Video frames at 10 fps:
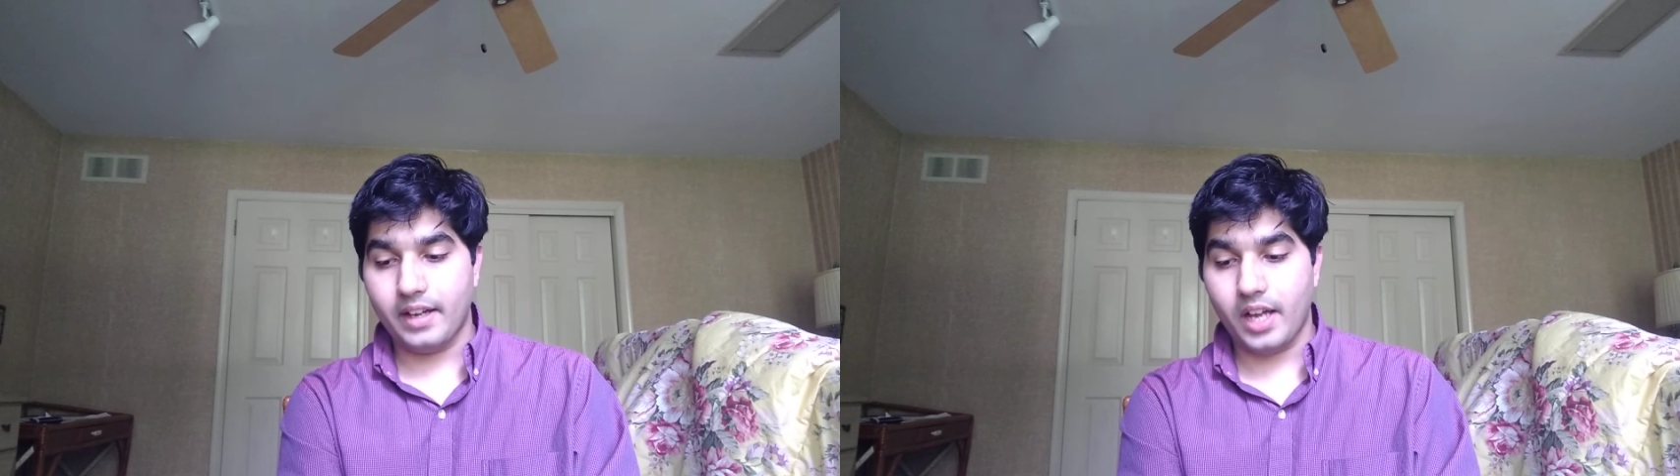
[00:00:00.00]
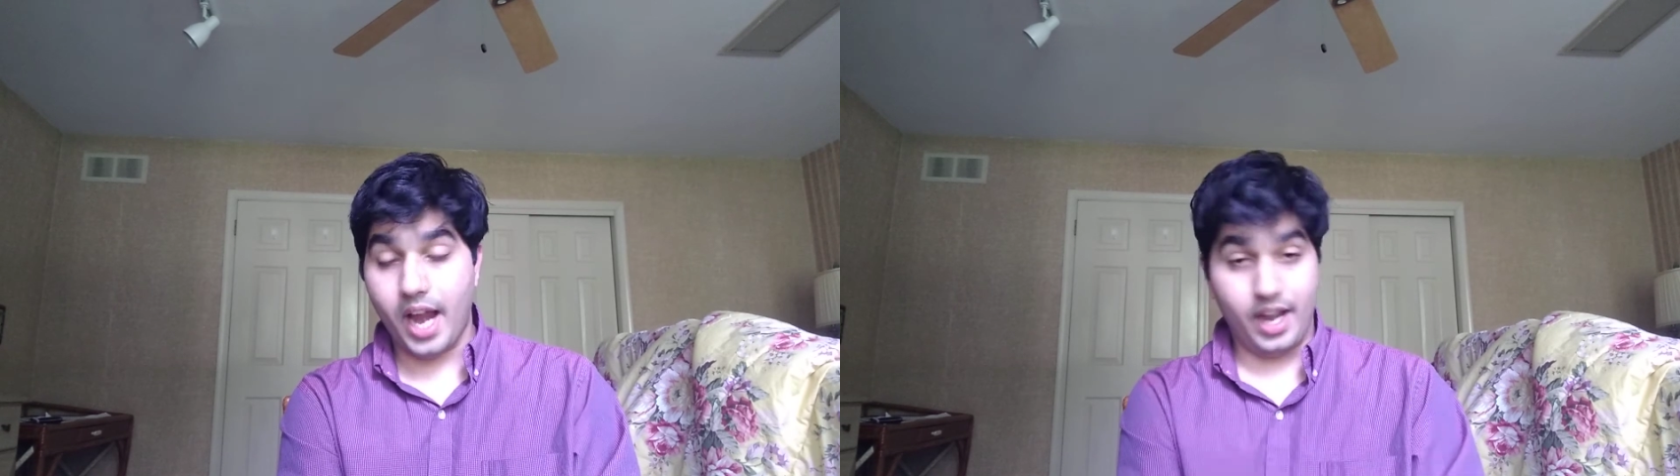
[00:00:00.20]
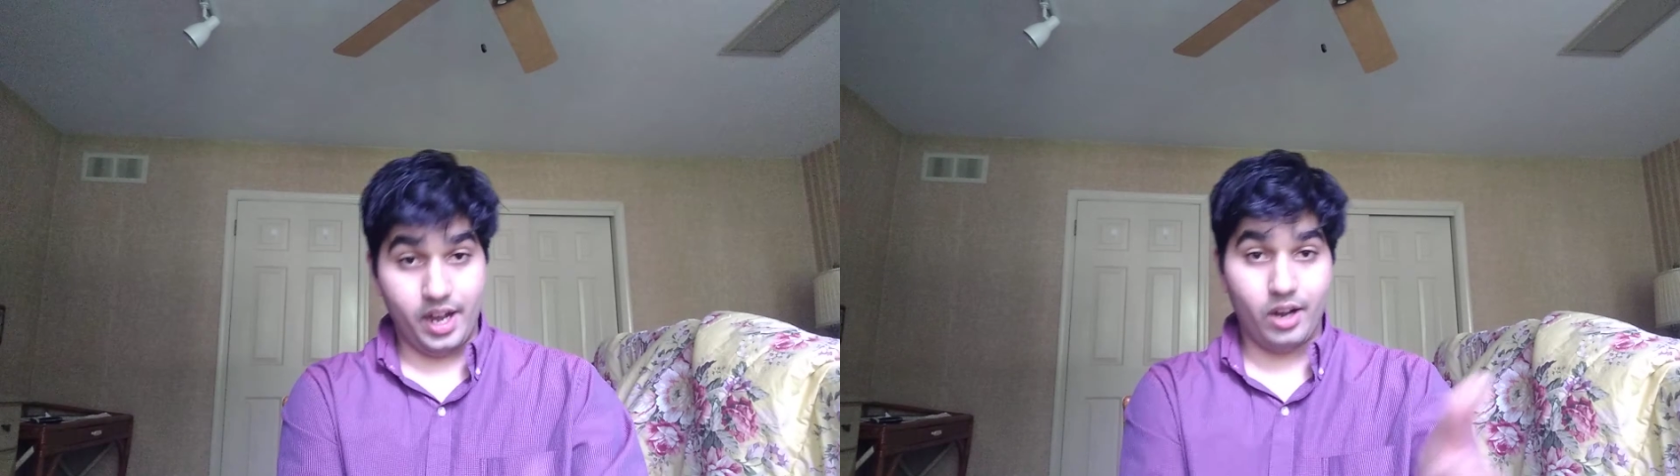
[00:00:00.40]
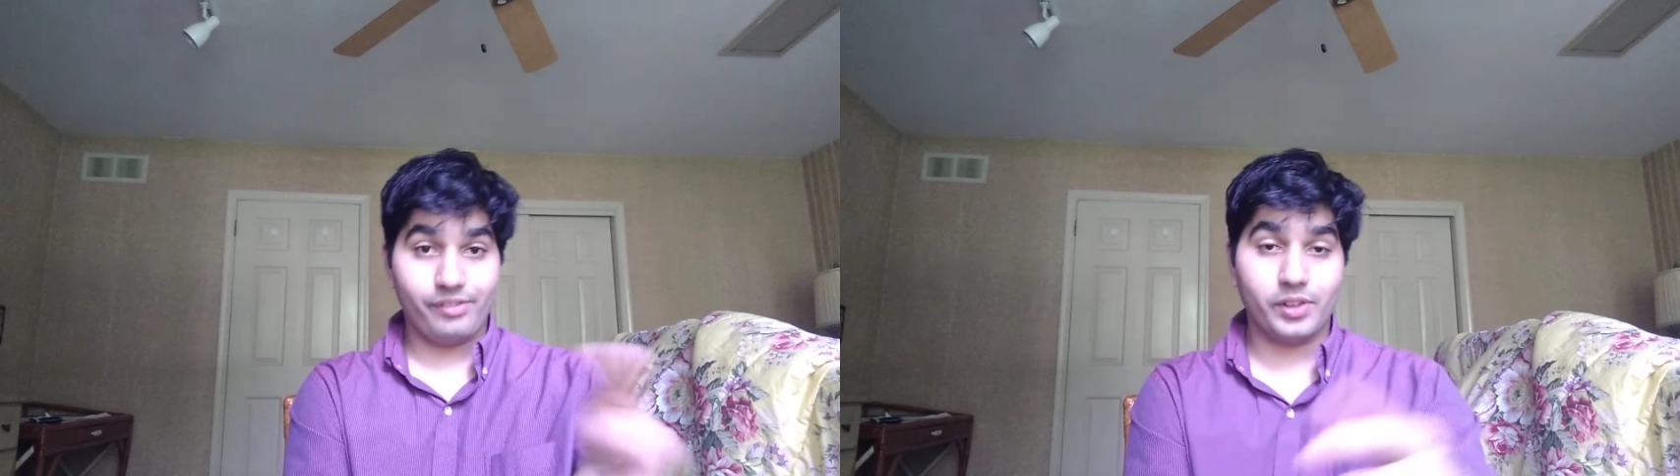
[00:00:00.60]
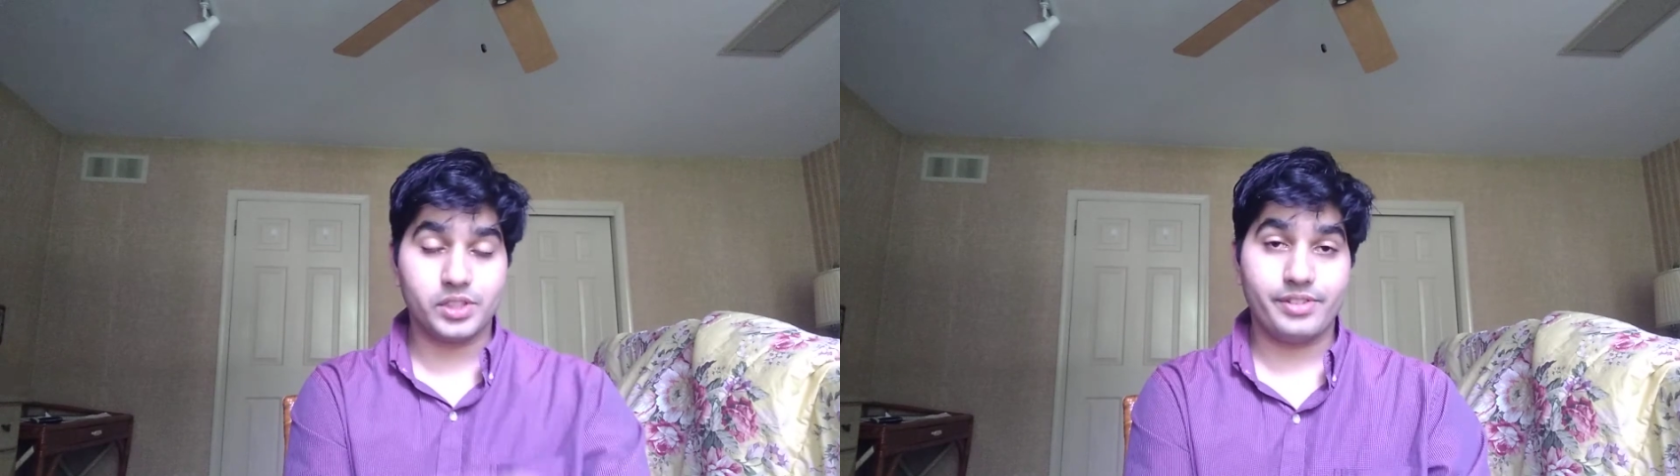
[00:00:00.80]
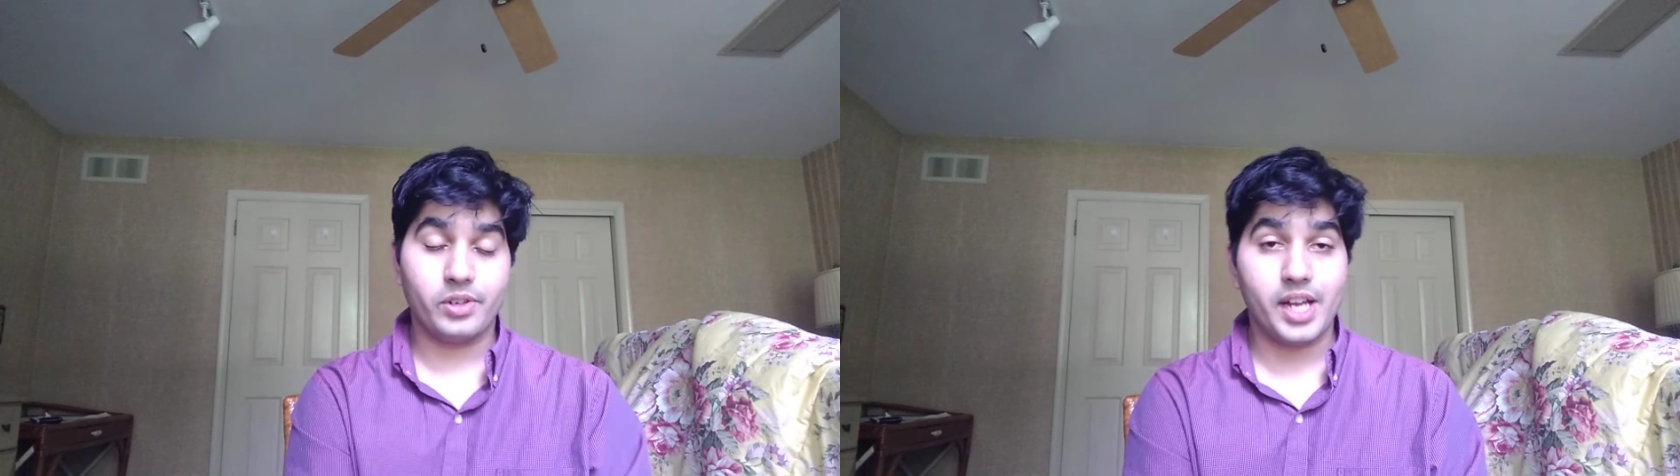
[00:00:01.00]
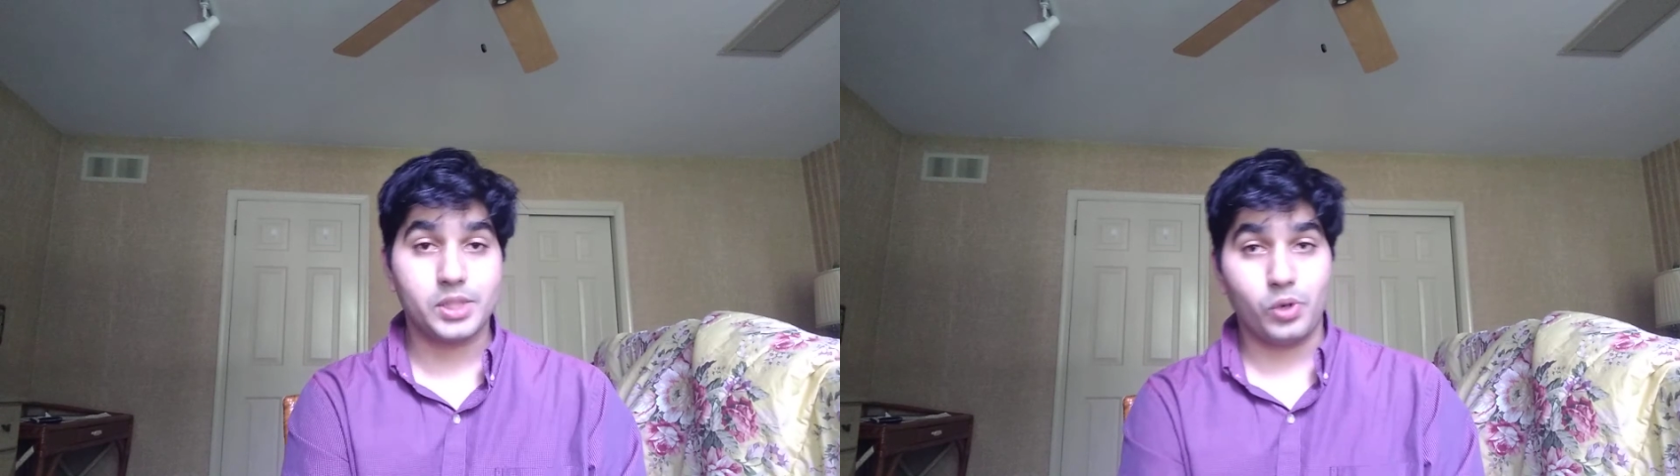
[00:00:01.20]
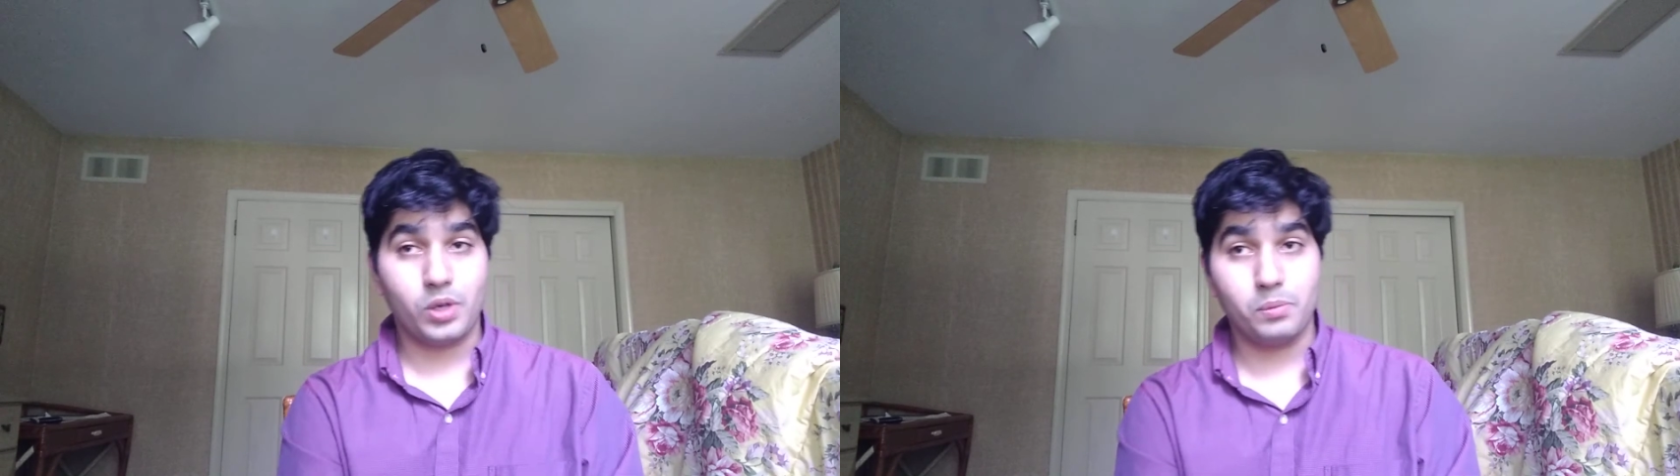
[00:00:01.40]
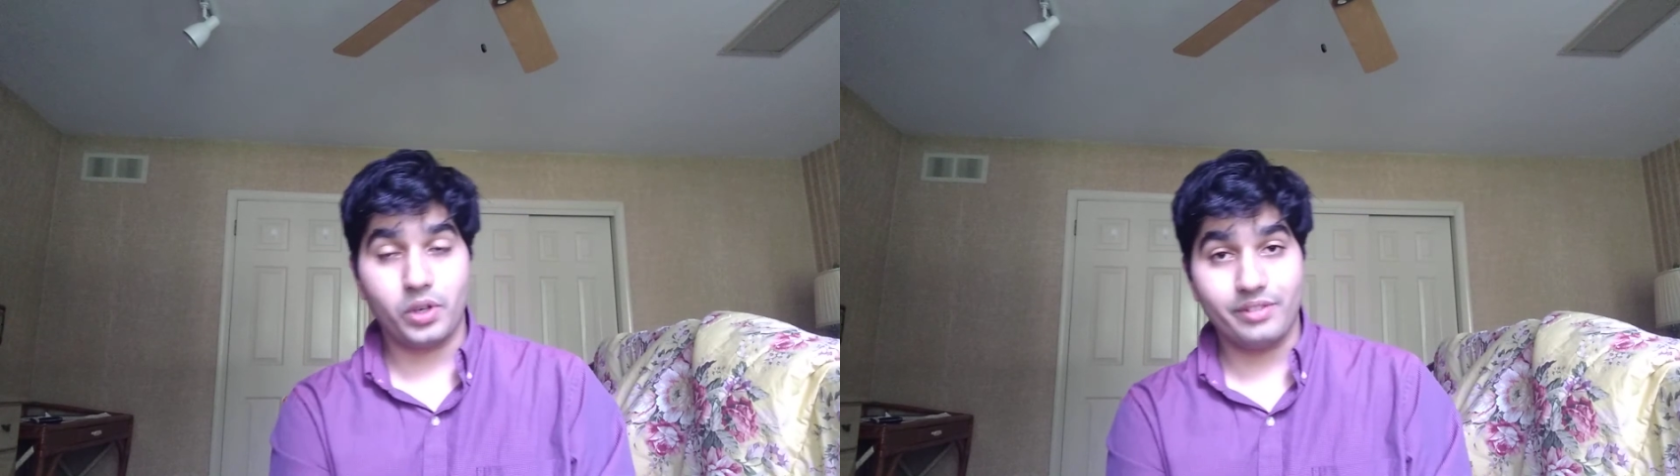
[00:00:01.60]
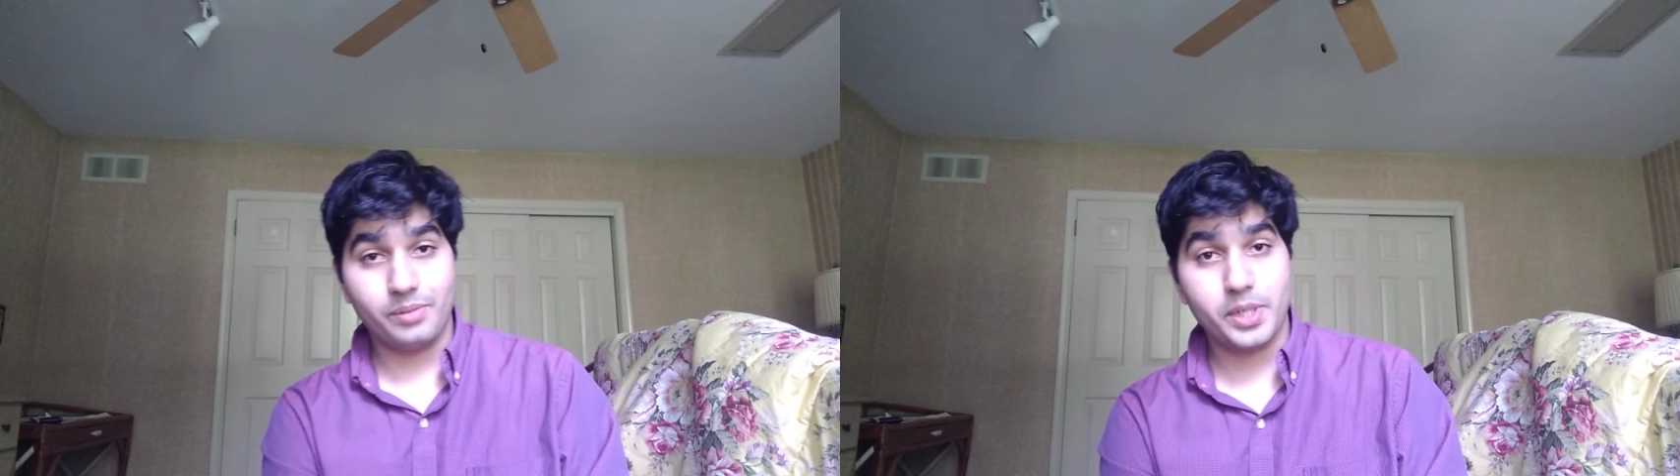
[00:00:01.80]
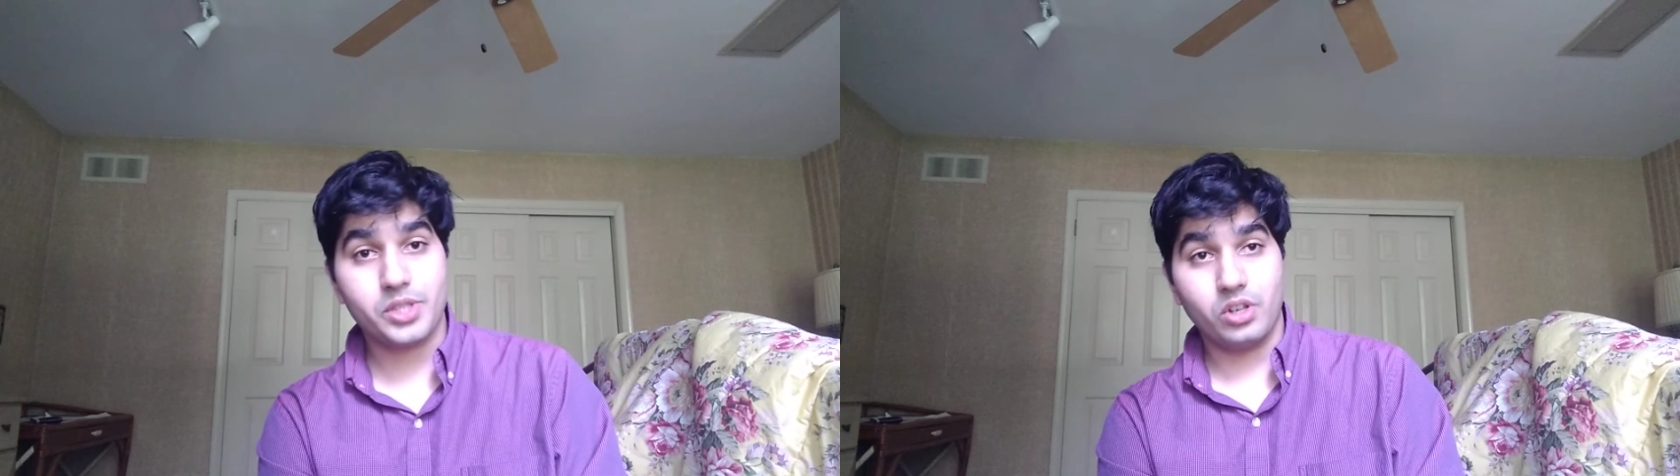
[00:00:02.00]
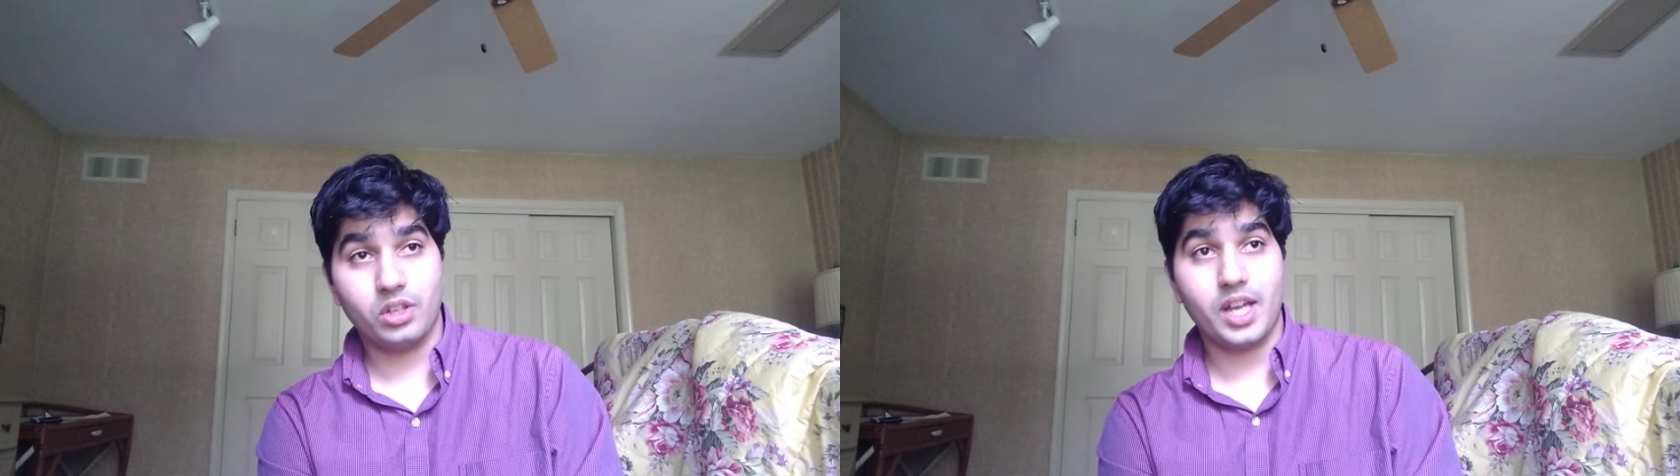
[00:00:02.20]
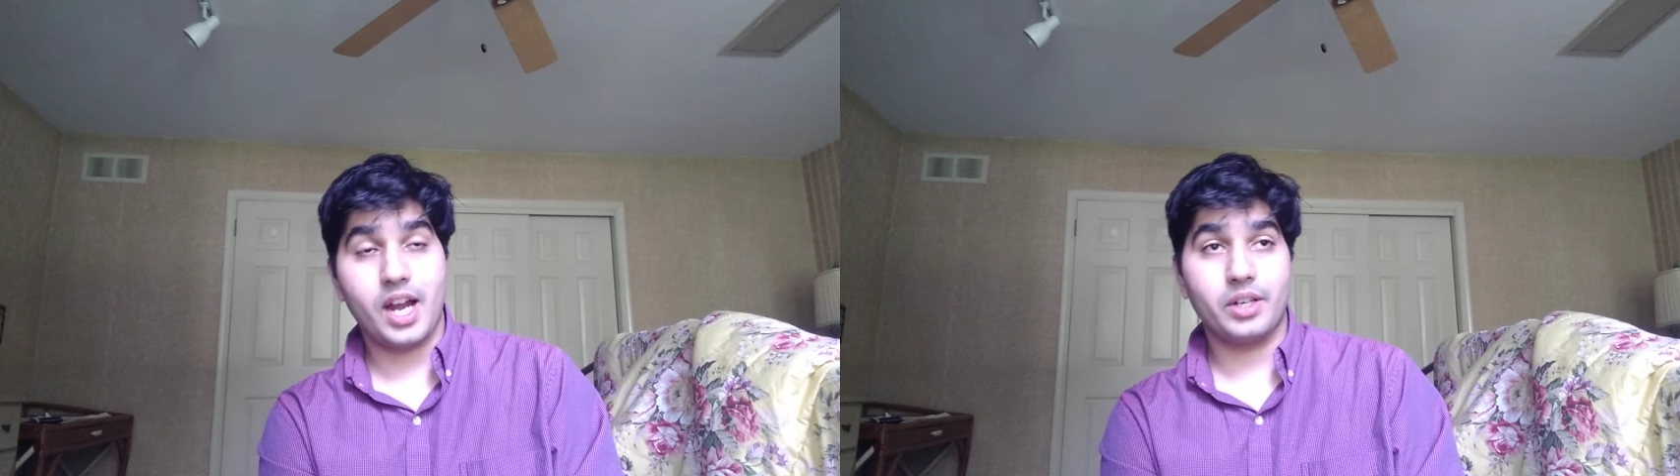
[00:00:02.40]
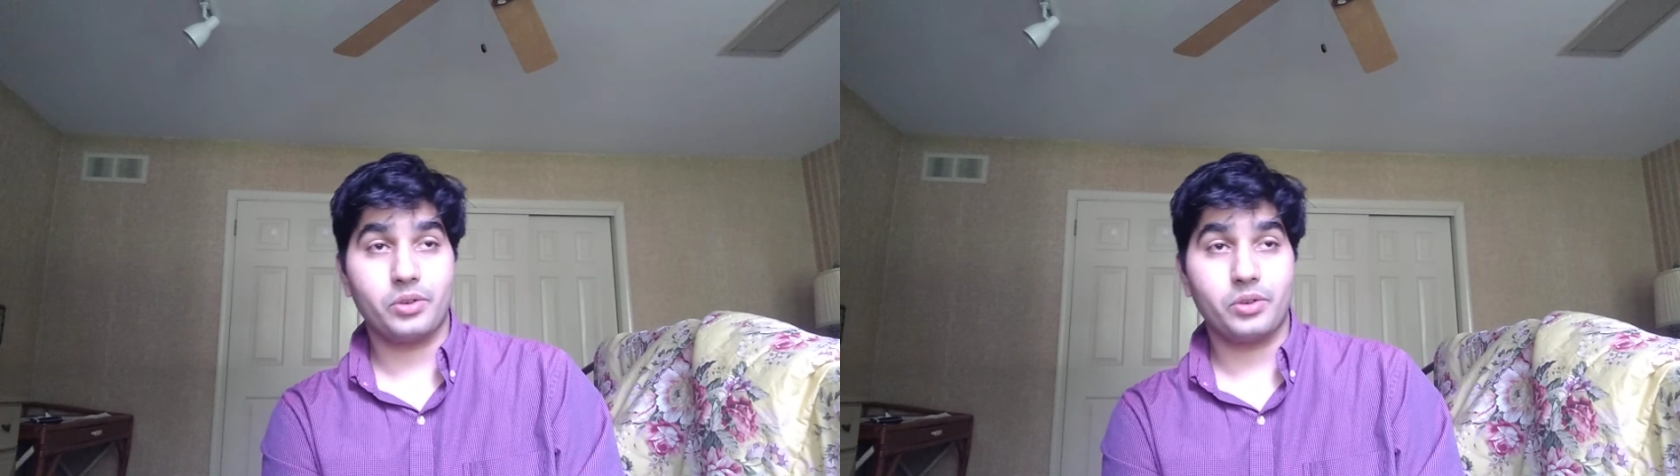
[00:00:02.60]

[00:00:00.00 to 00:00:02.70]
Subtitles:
of course, if you guys want more information on that,